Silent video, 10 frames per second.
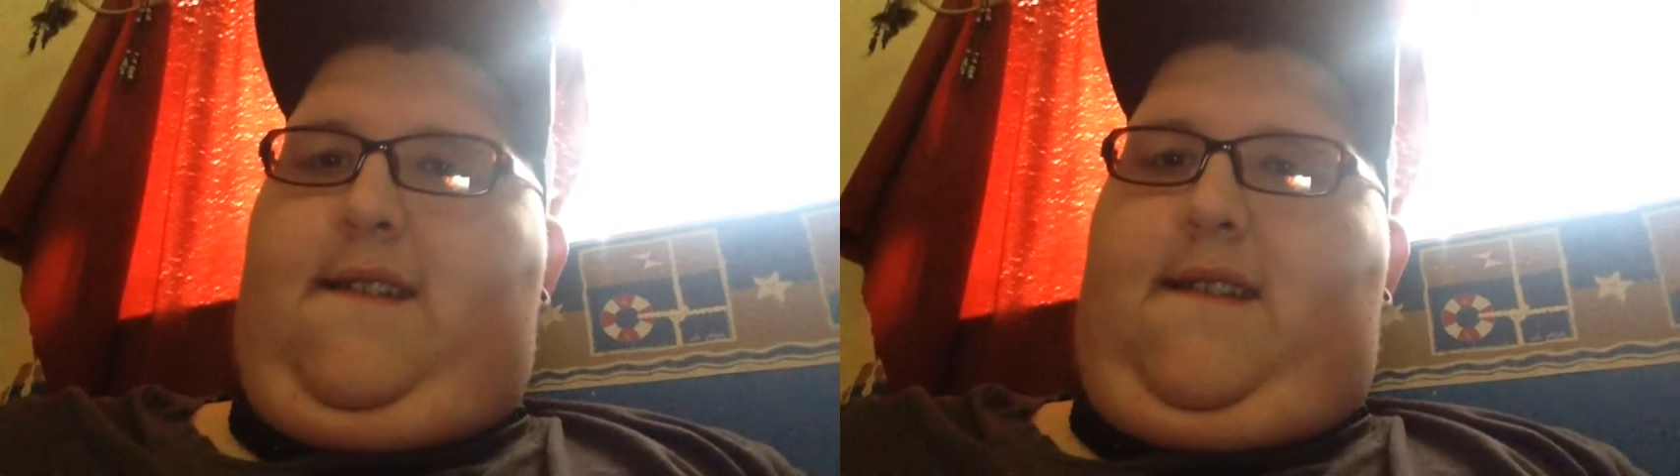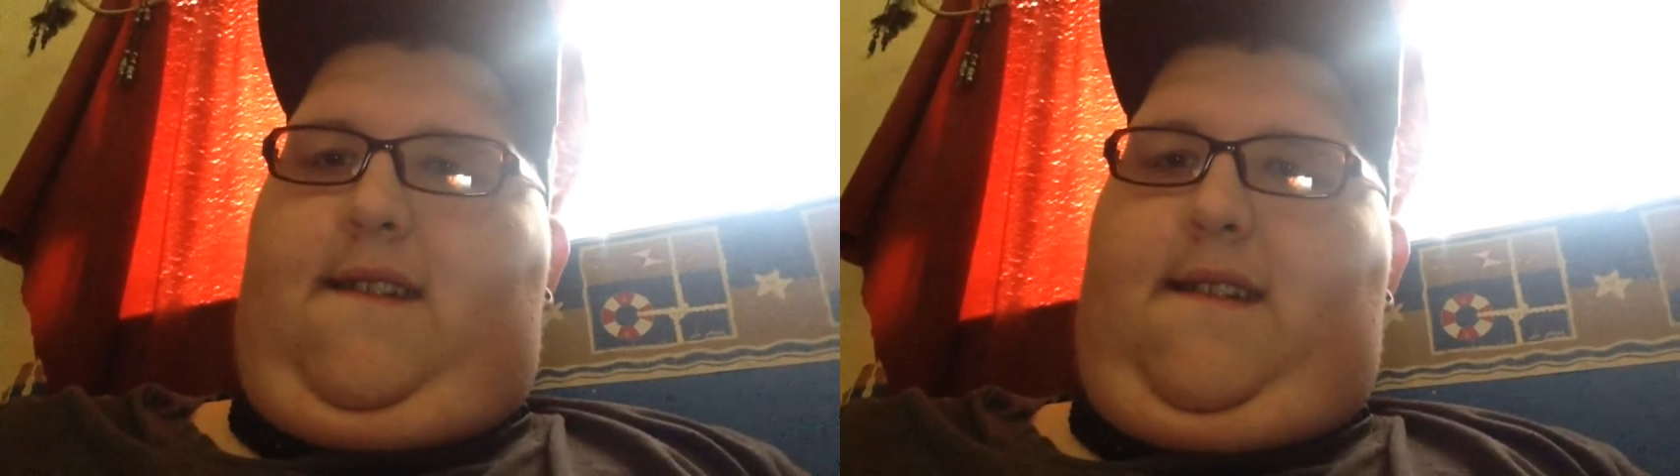
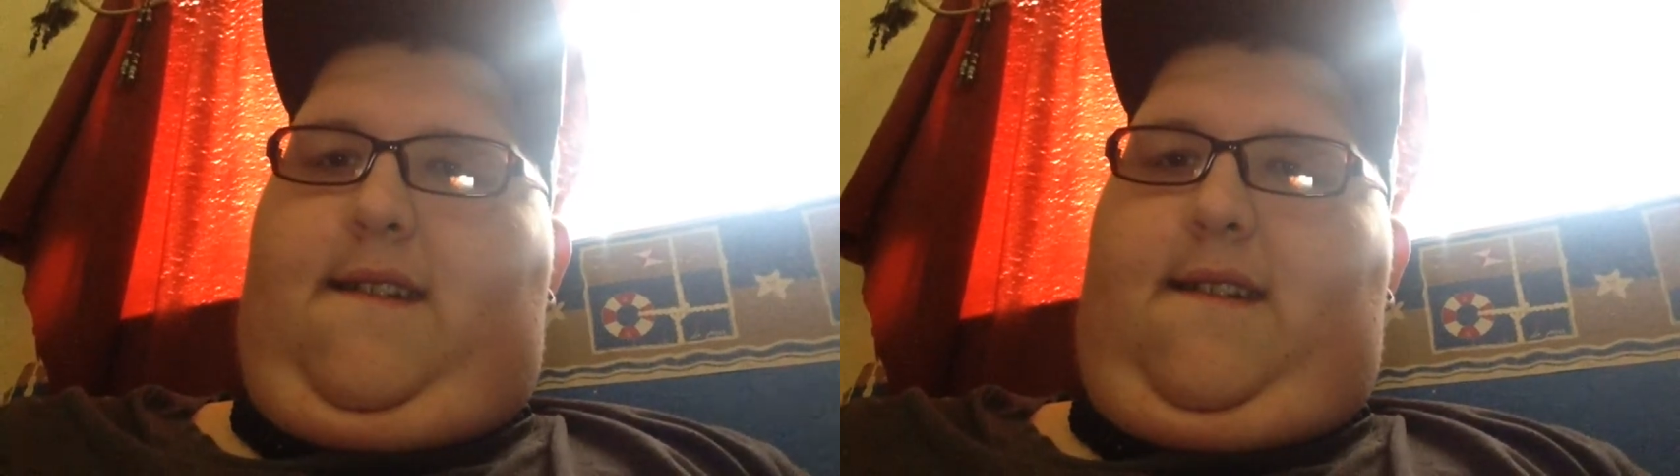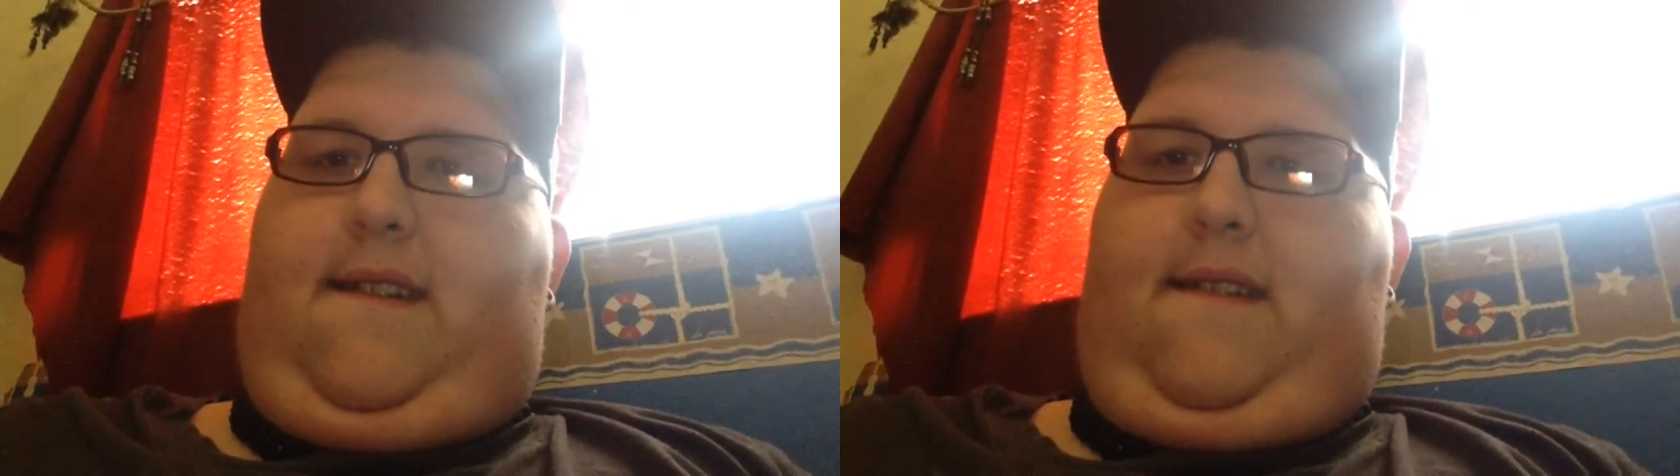
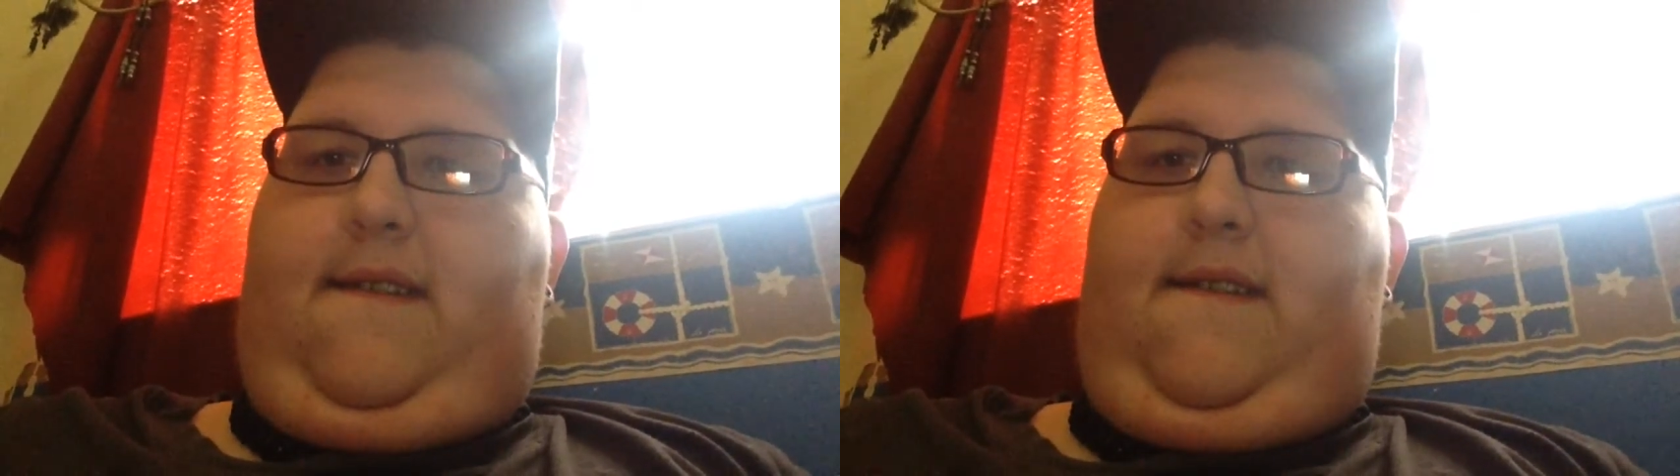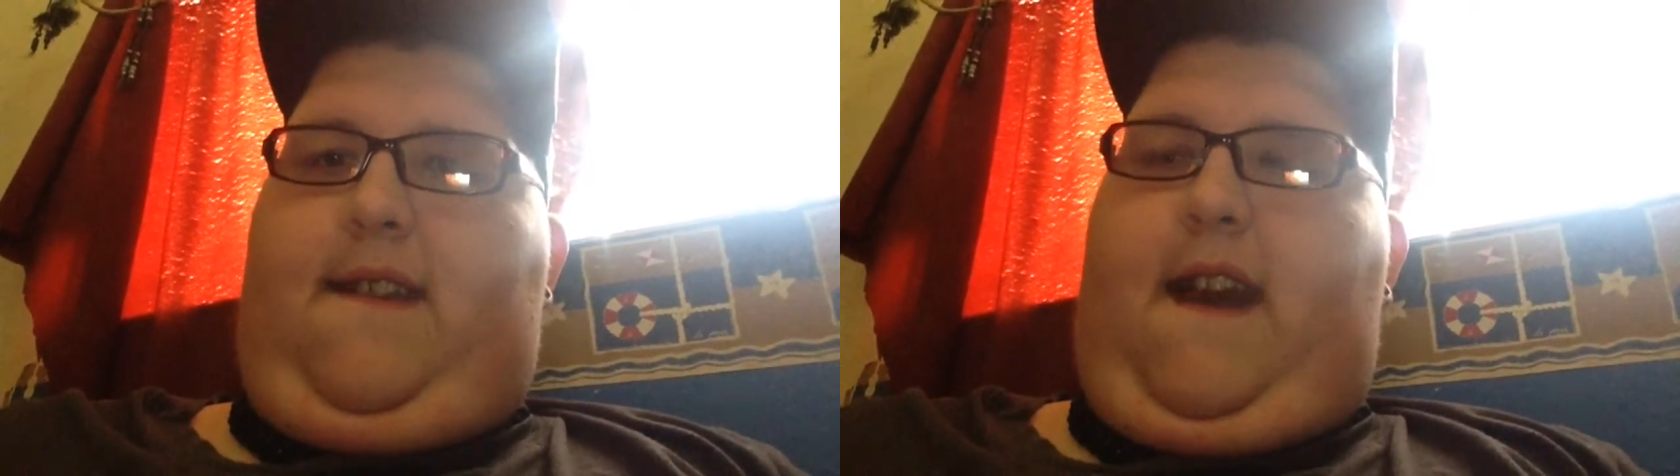
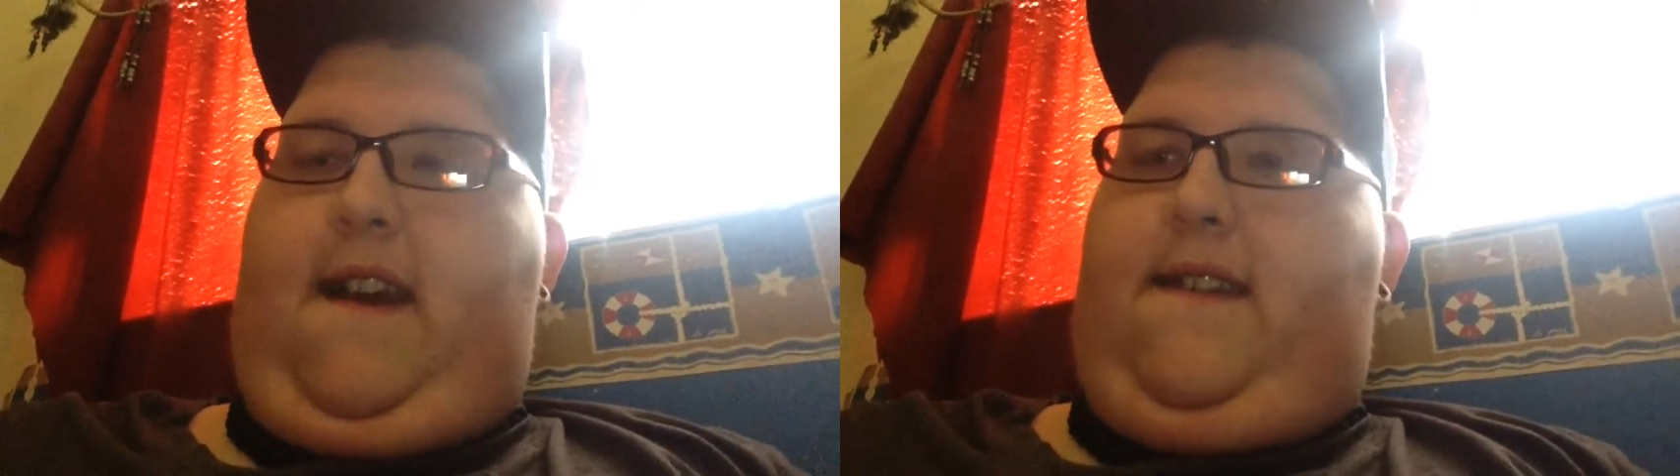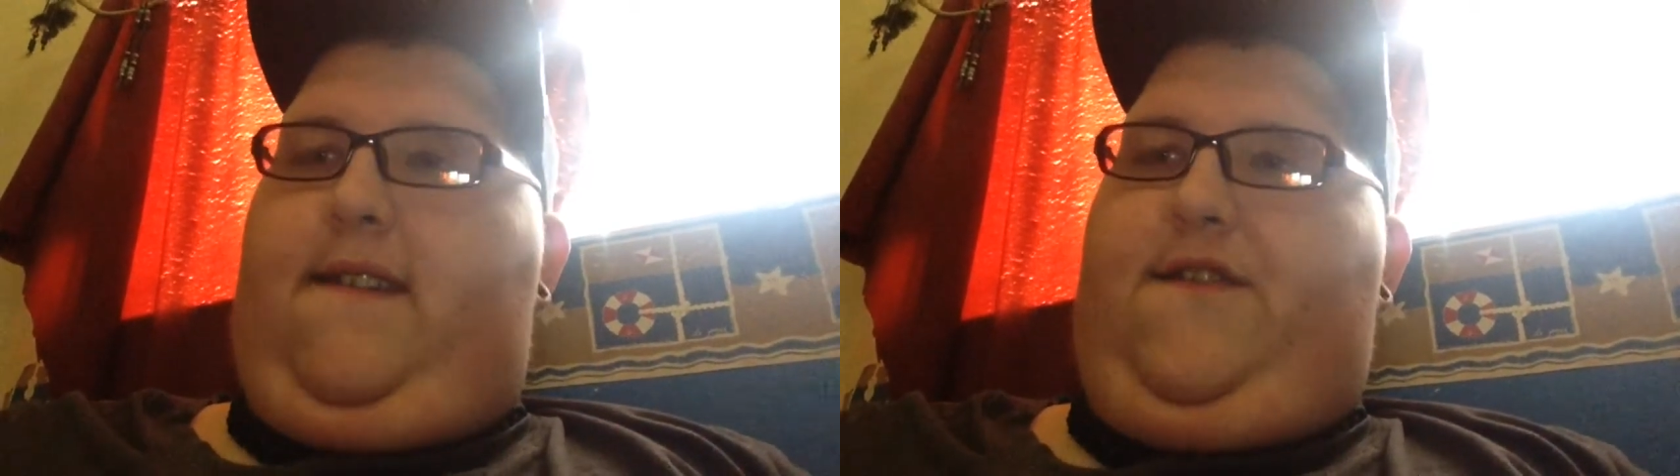
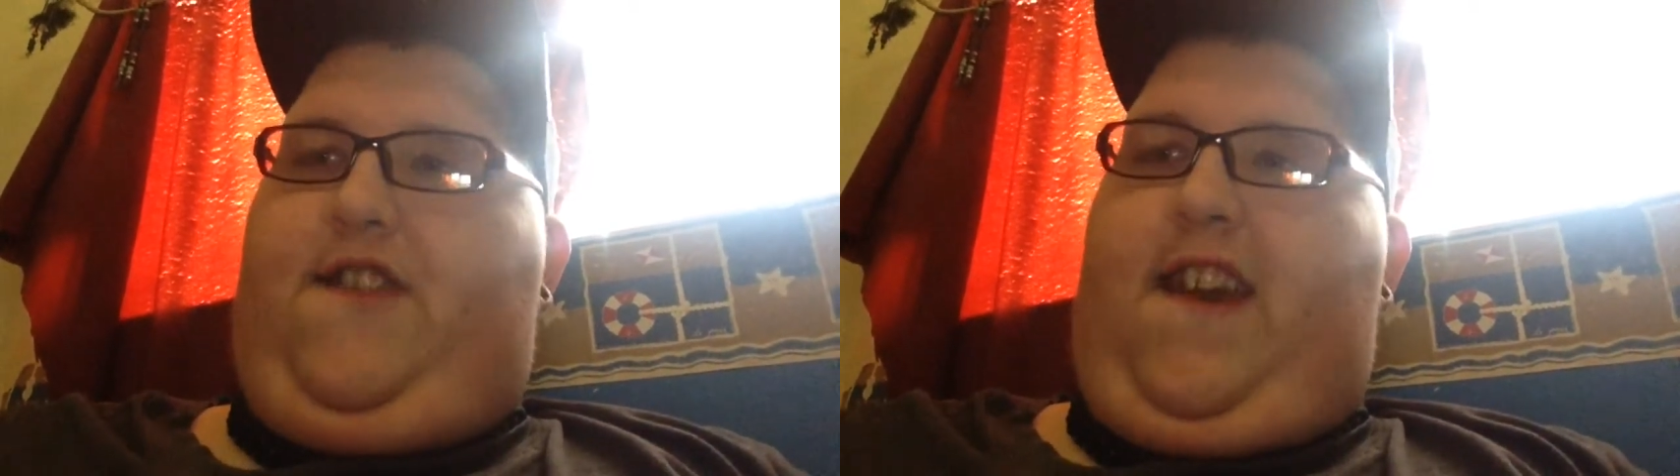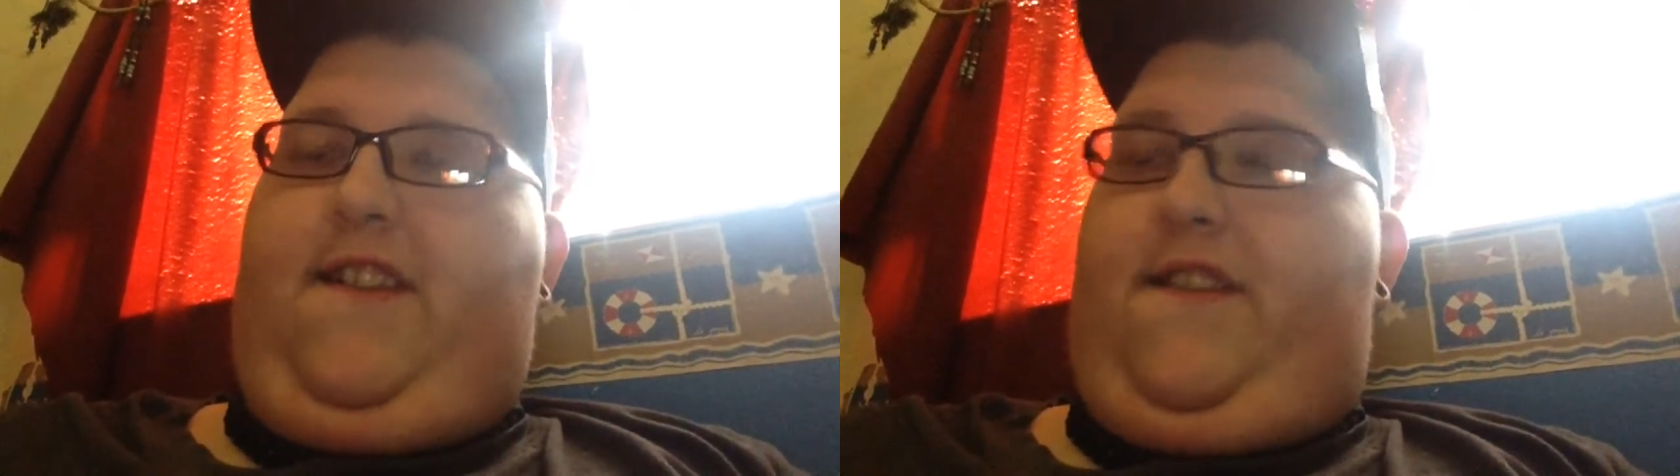
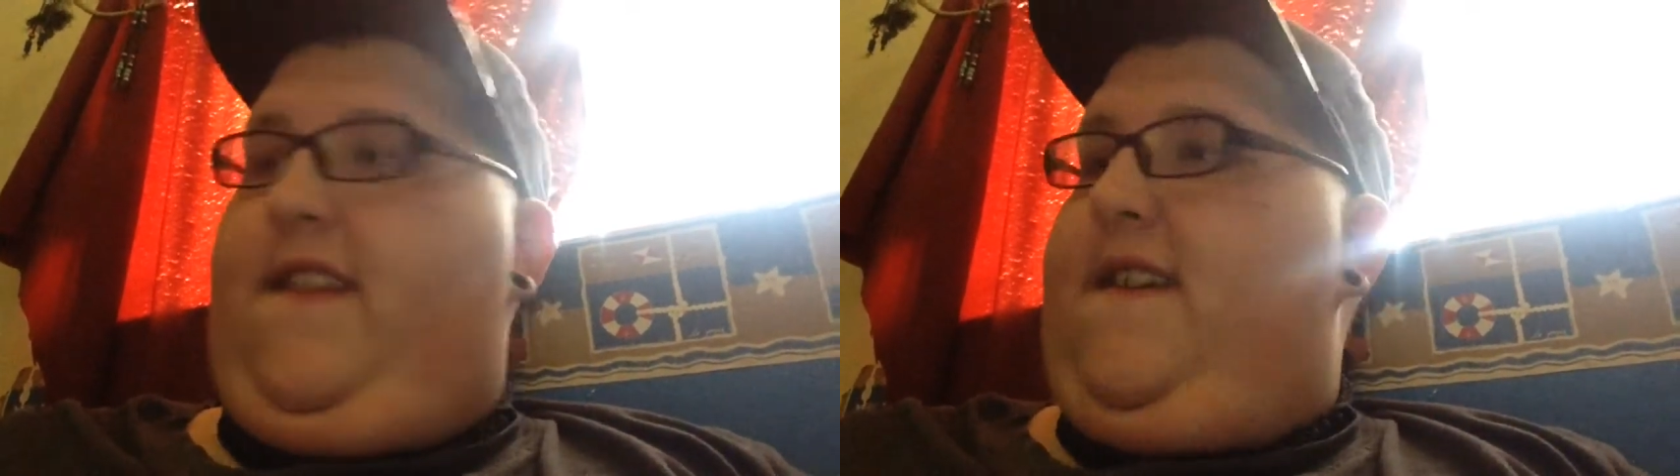sheesh.